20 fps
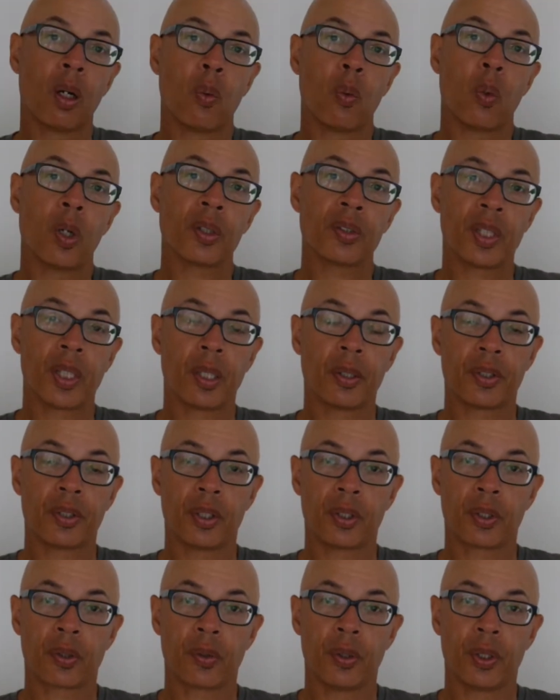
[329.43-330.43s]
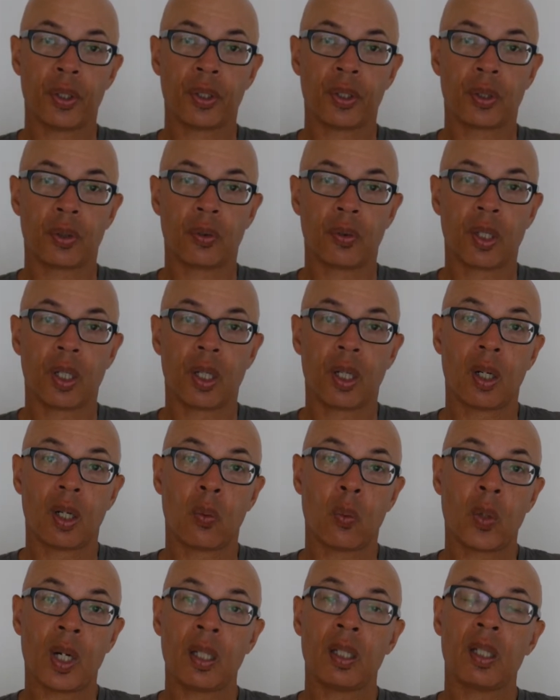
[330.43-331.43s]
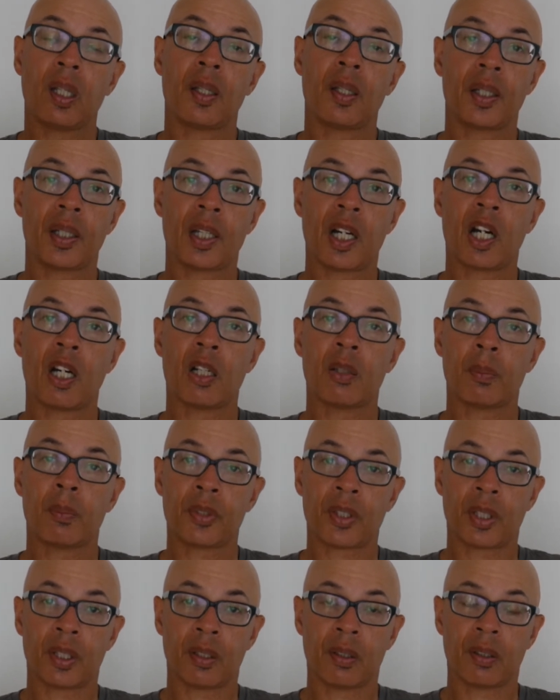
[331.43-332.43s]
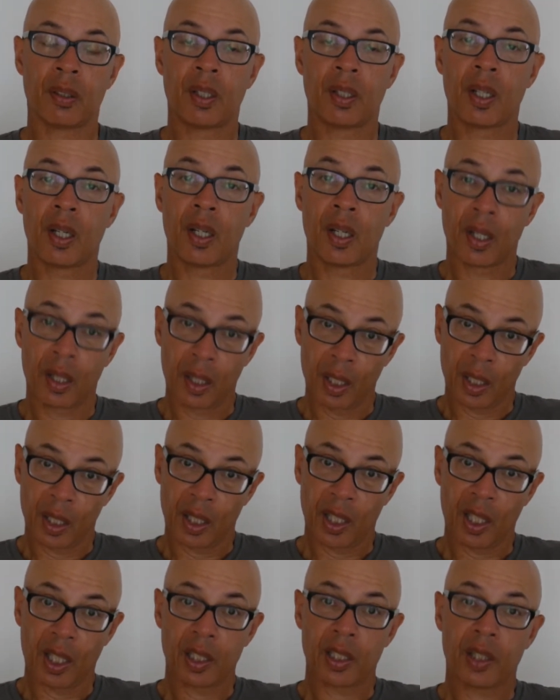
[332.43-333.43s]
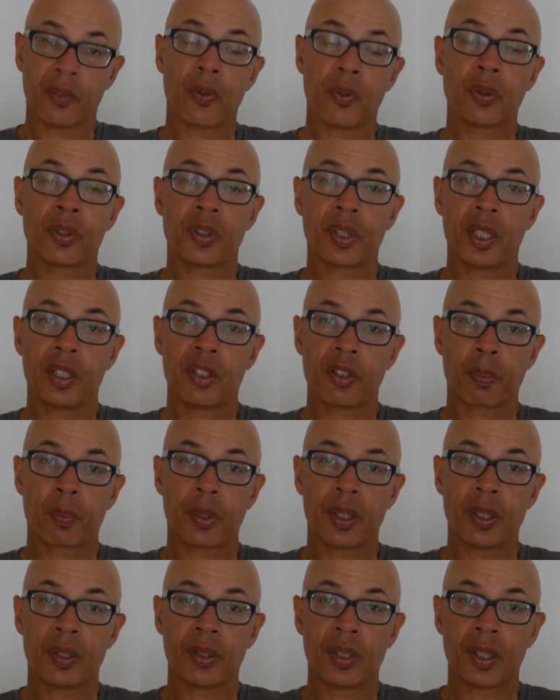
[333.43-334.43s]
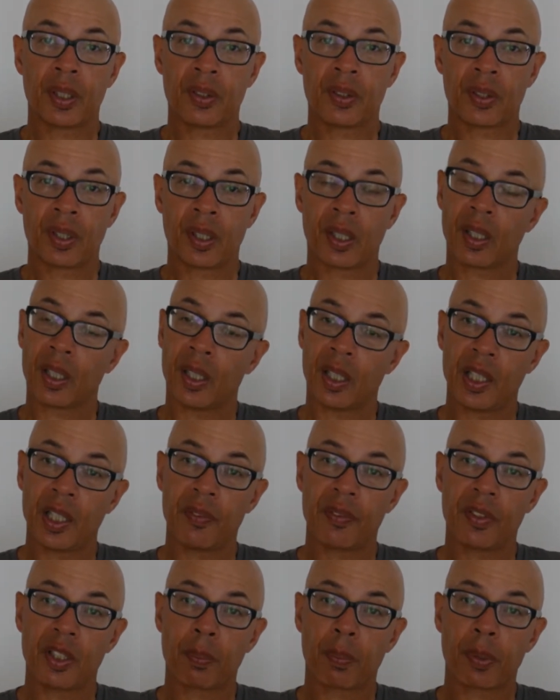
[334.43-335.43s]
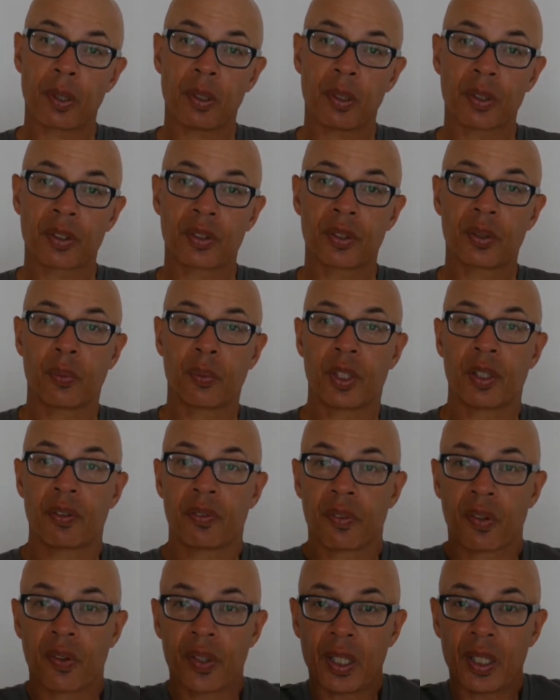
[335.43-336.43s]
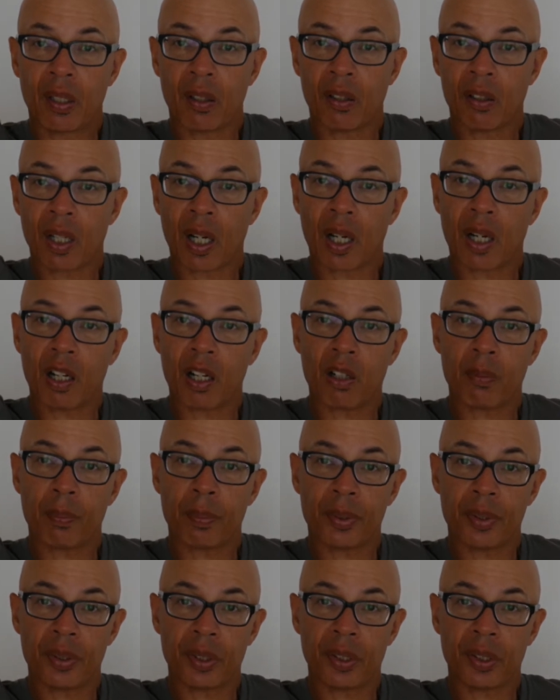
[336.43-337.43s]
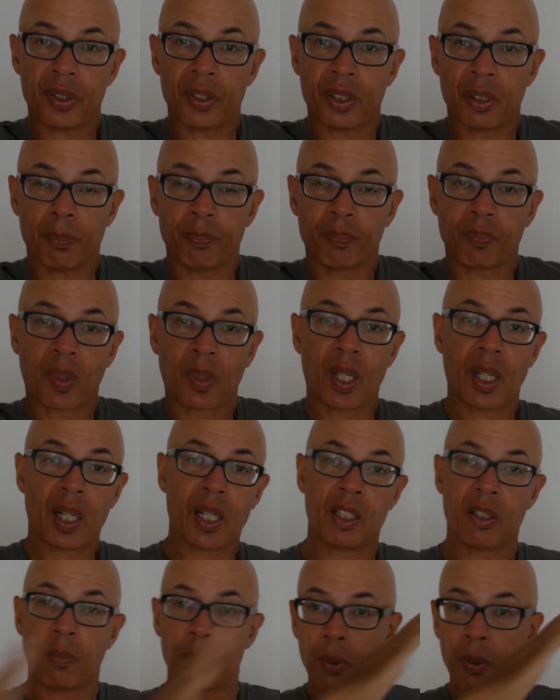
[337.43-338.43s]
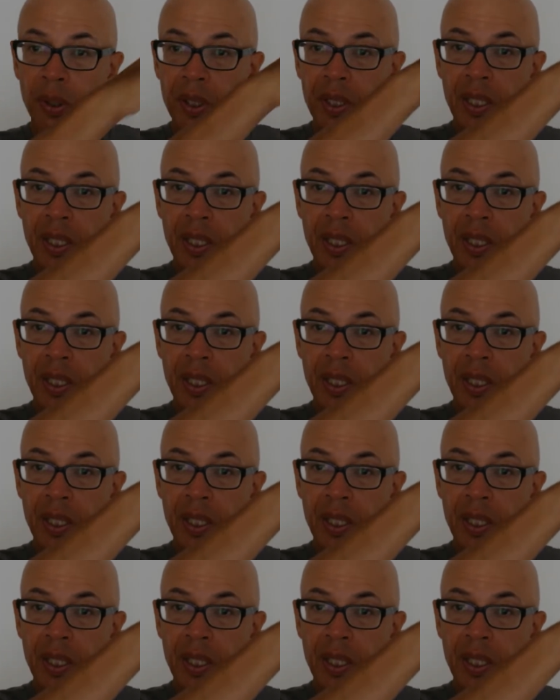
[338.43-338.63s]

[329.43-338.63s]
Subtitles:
What else is crucial? Well, the arms are. You've all seen sprinters leaving the blocks with a very long arm position and the body